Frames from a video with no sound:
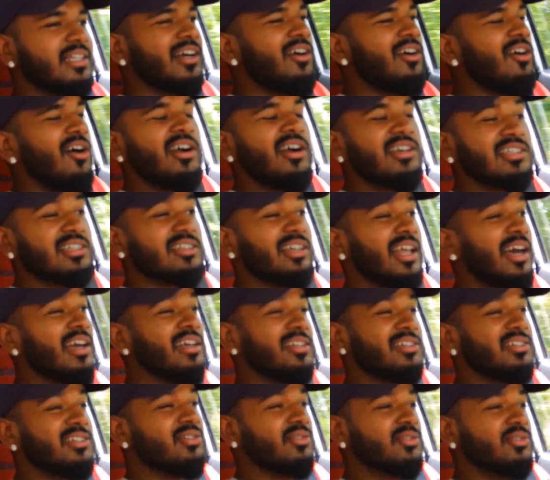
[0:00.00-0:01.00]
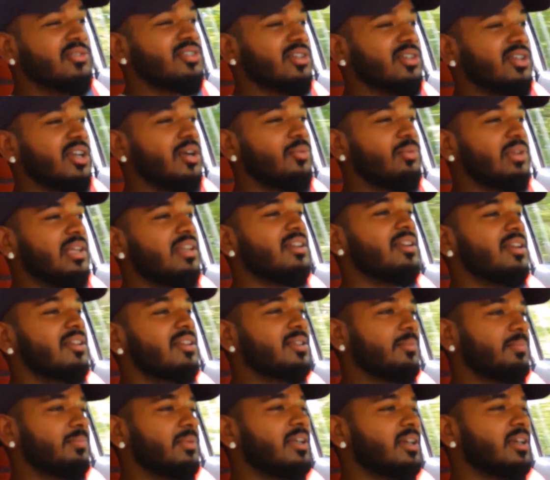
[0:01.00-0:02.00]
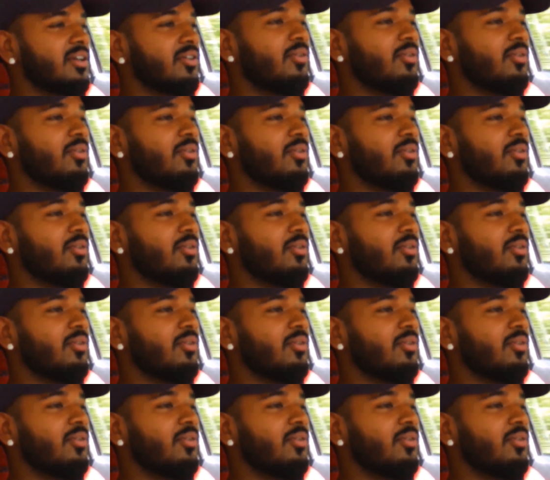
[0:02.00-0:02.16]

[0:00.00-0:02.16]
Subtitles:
the car's light too, so you don't really need something